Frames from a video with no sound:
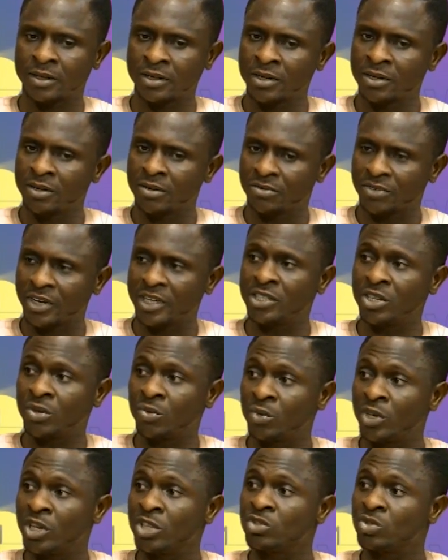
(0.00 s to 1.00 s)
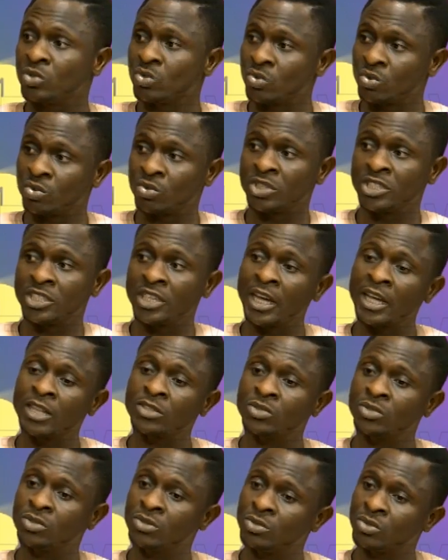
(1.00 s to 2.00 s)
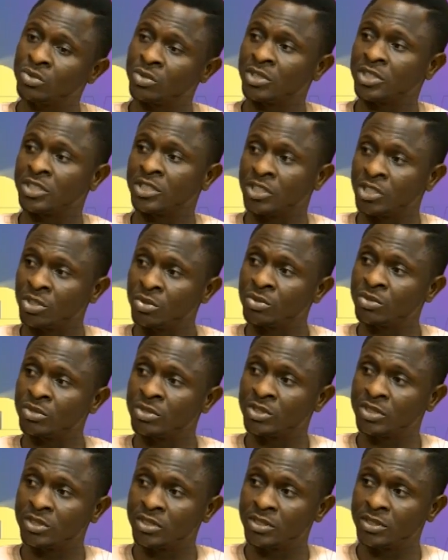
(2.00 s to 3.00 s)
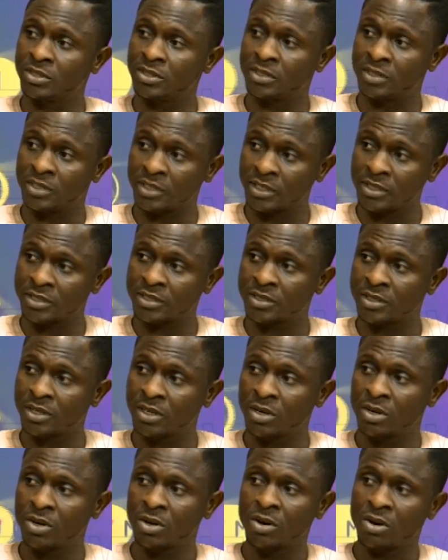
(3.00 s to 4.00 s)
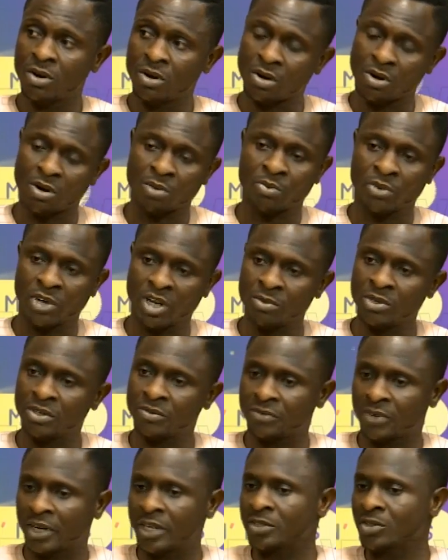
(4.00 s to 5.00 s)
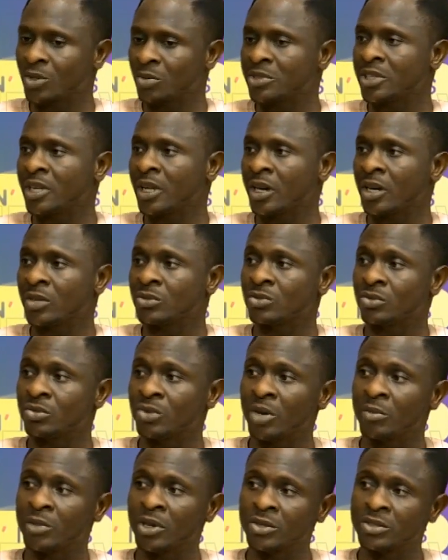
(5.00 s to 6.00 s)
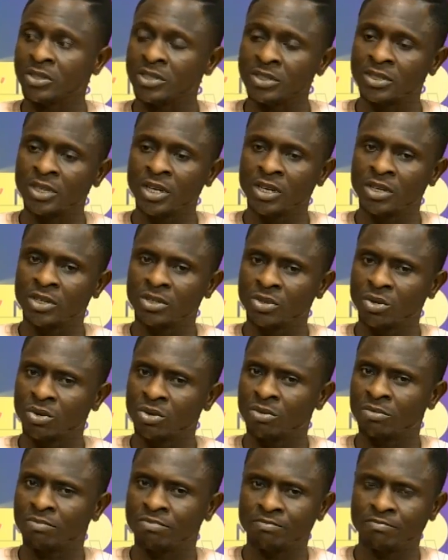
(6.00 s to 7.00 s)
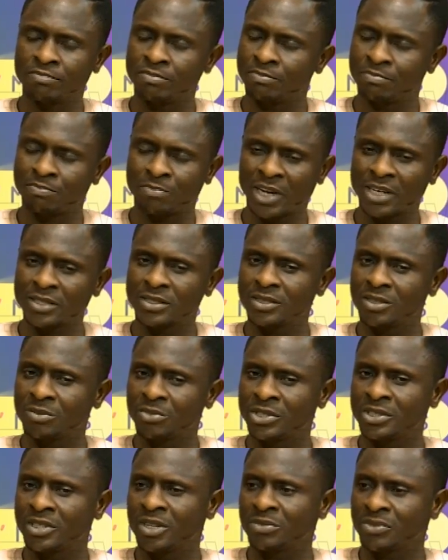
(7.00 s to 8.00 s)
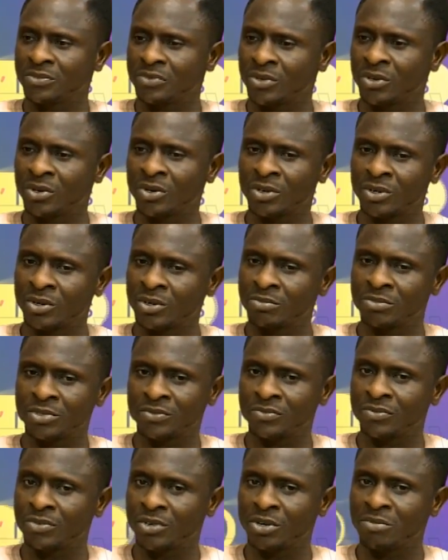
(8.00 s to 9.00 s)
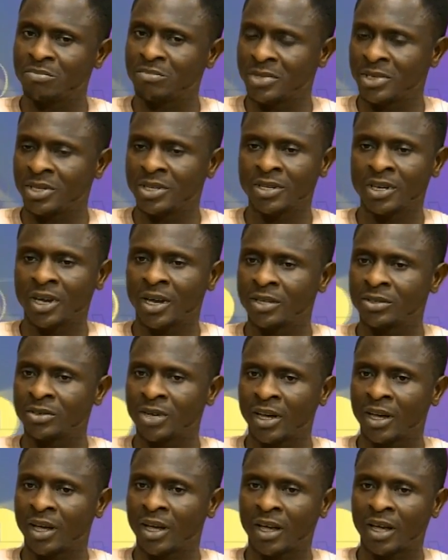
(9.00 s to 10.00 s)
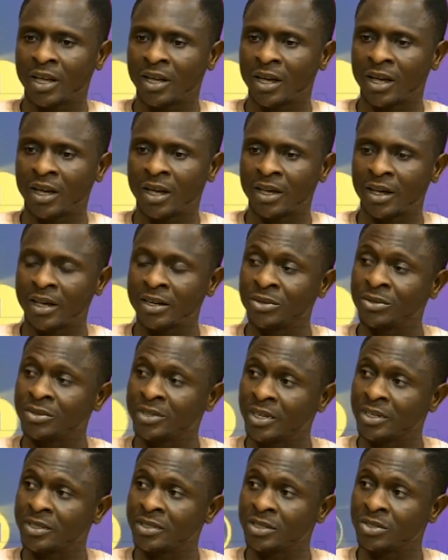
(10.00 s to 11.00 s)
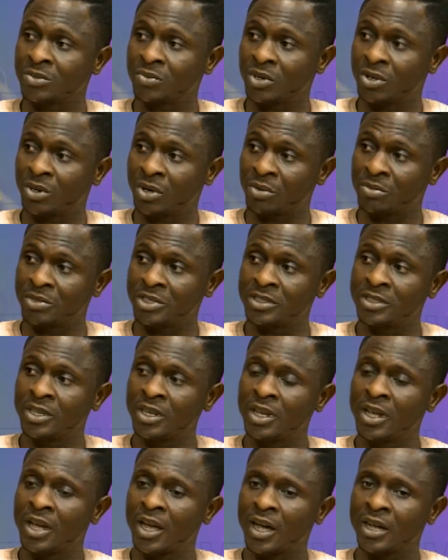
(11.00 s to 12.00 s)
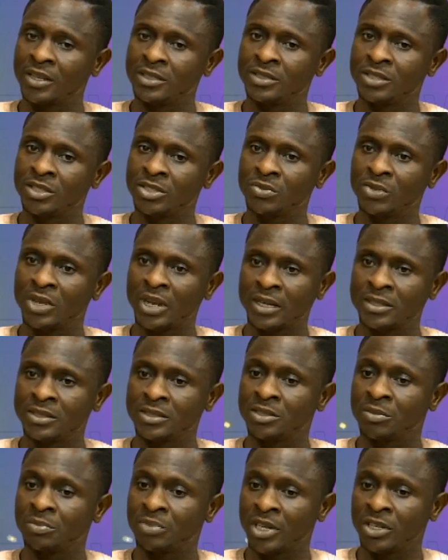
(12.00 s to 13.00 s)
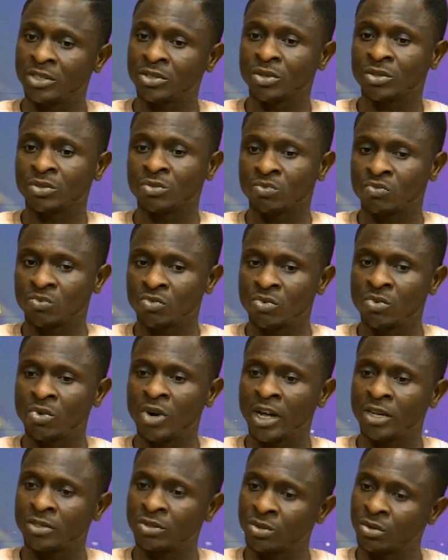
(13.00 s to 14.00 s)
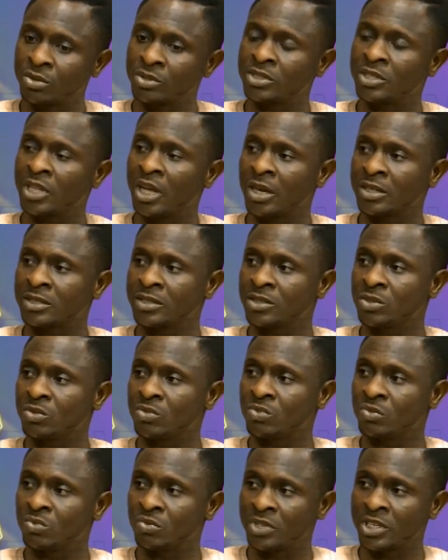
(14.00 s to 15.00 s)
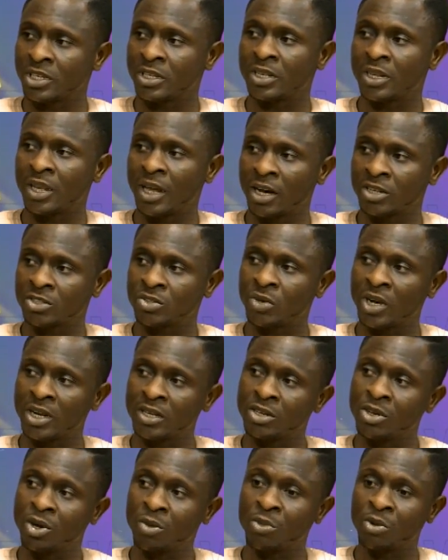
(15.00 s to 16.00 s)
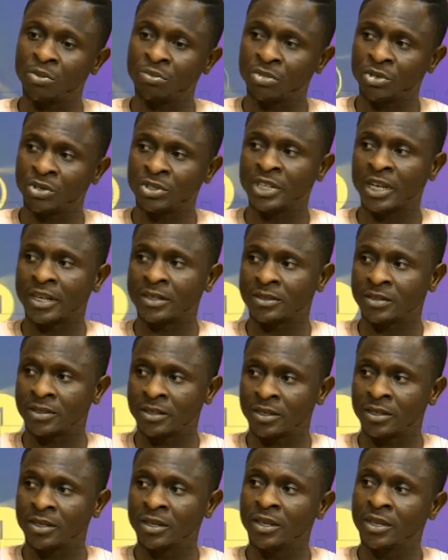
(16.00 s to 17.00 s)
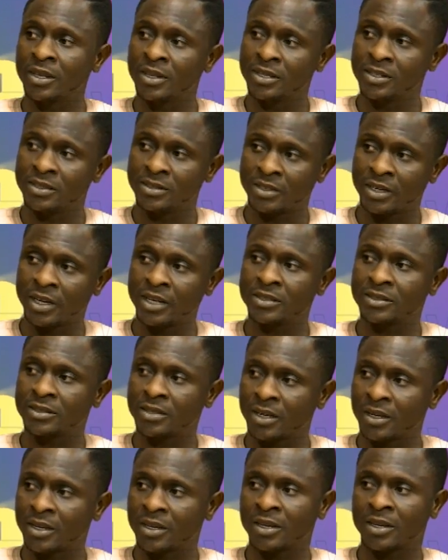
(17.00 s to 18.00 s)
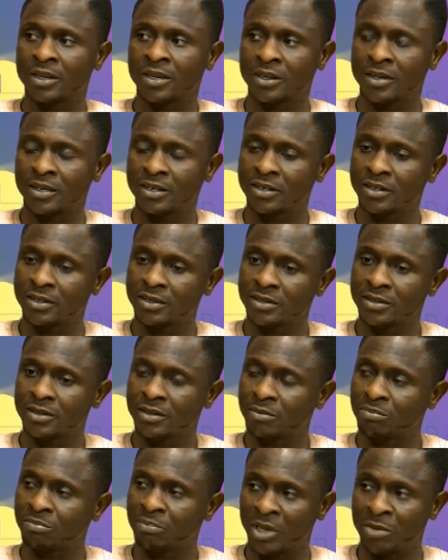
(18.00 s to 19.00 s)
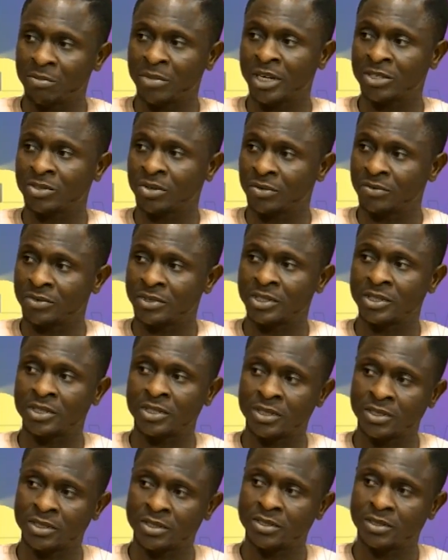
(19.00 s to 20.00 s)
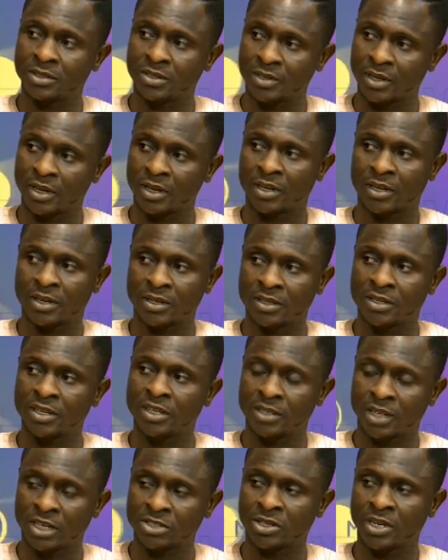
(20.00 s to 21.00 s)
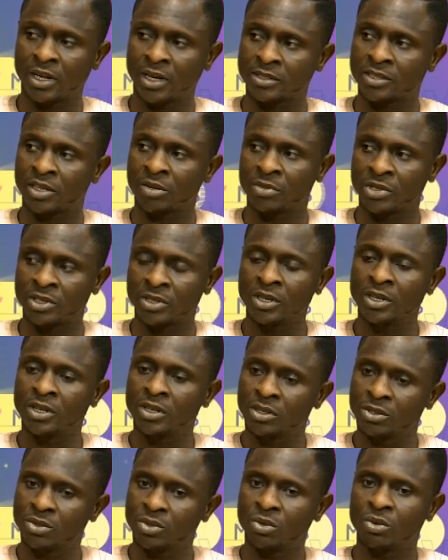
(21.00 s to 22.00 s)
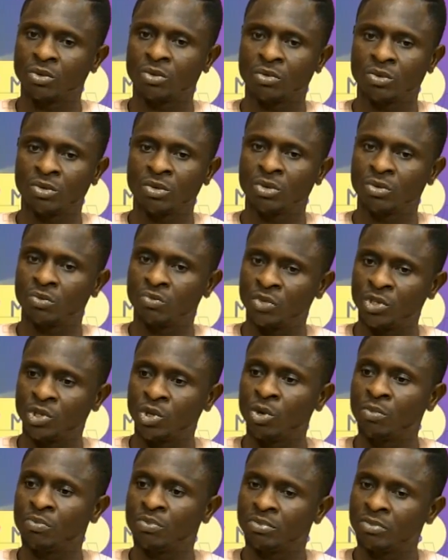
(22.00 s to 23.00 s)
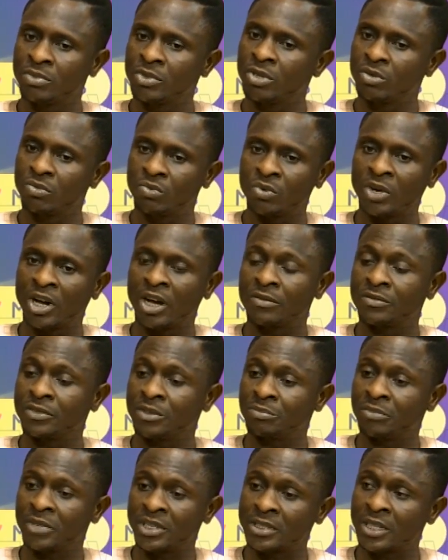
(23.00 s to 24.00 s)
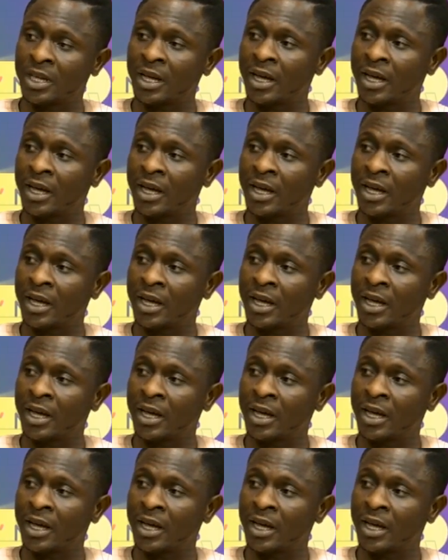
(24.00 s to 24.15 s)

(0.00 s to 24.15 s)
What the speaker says: find a way to either to reduce this or probably find something around to do about it. So passing the budget before May, I don't think this will come in, and this will largely depend on who are those that will actually come on board as the next members of the National Assembly. So we hope we'll have a better